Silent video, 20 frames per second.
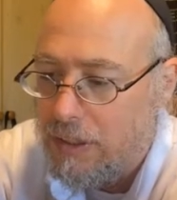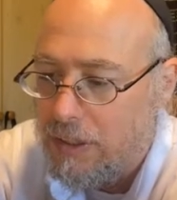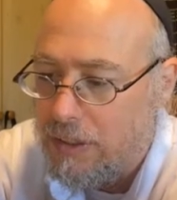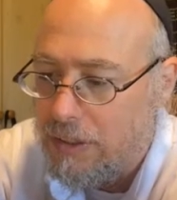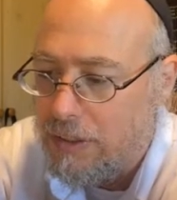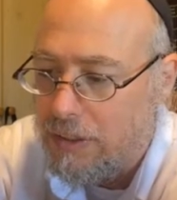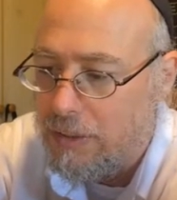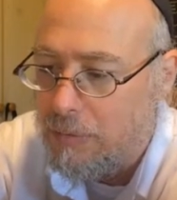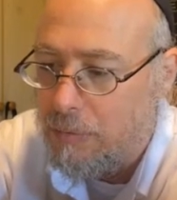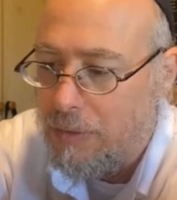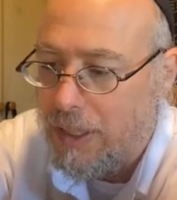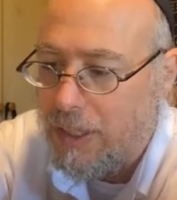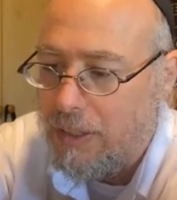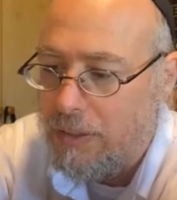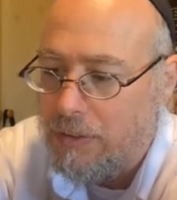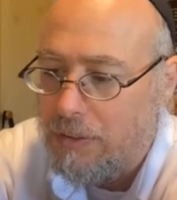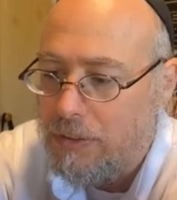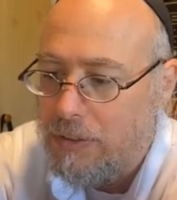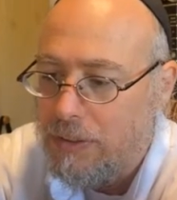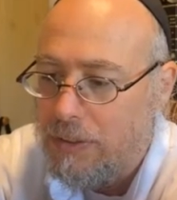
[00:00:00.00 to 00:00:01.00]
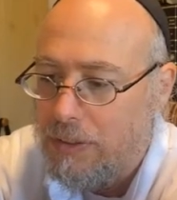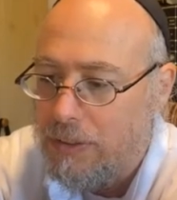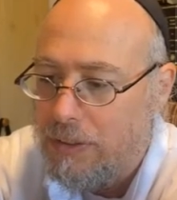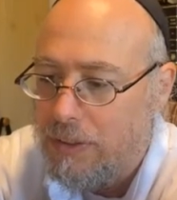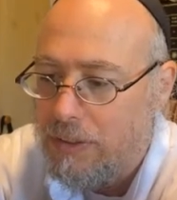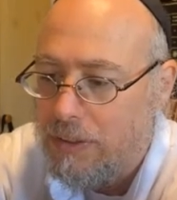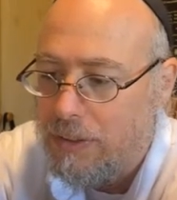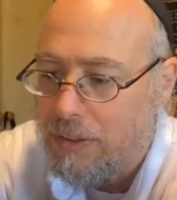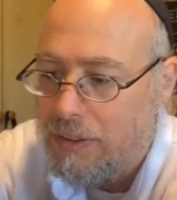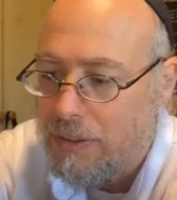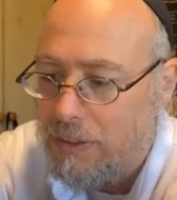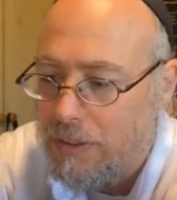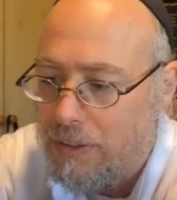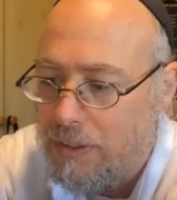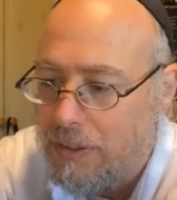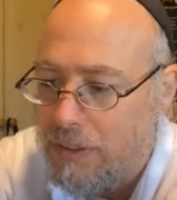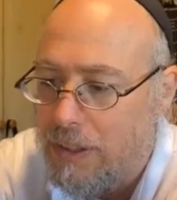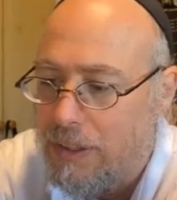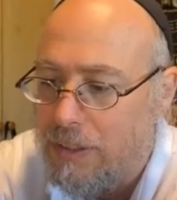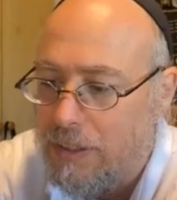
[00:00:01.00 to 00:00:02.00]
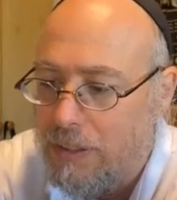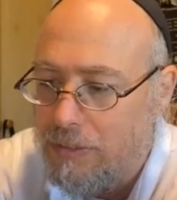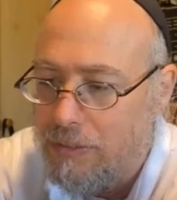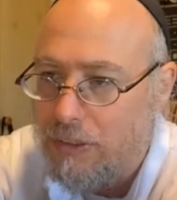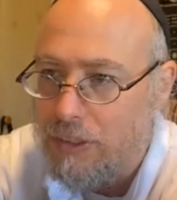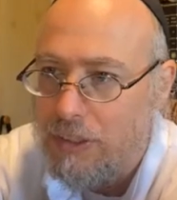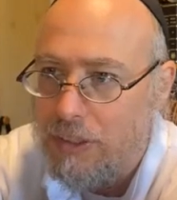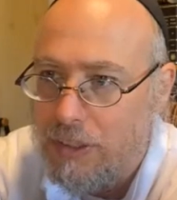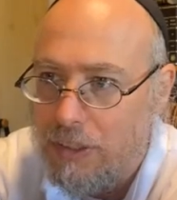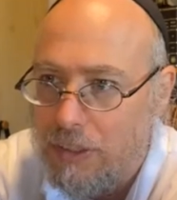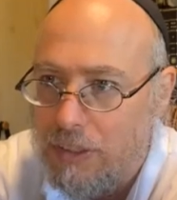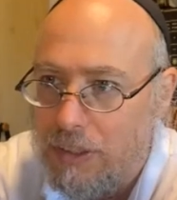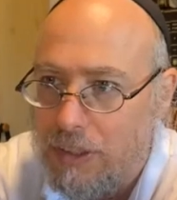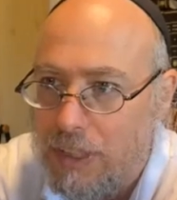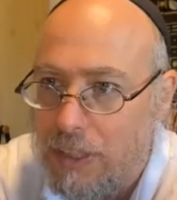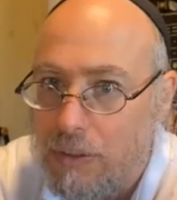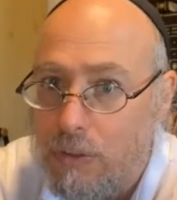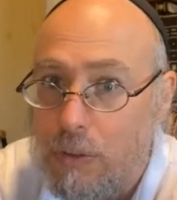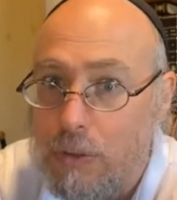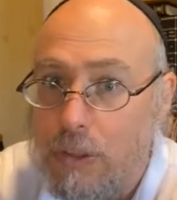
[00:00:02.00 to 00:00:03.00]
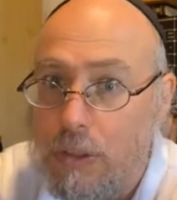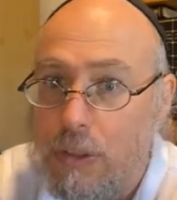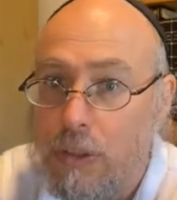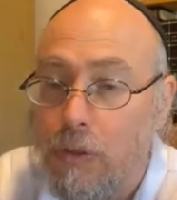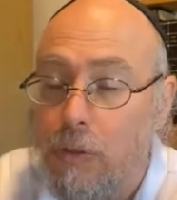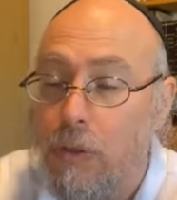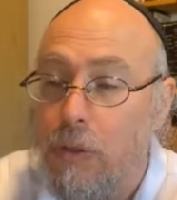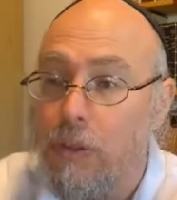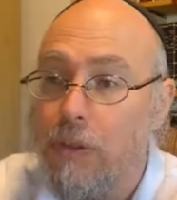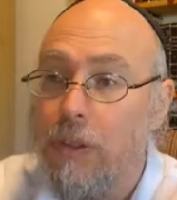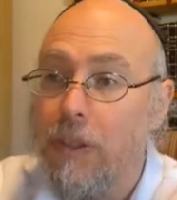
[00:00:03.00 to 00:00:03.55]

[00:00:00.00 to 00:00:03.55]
is about is the verse that he's now going to quote.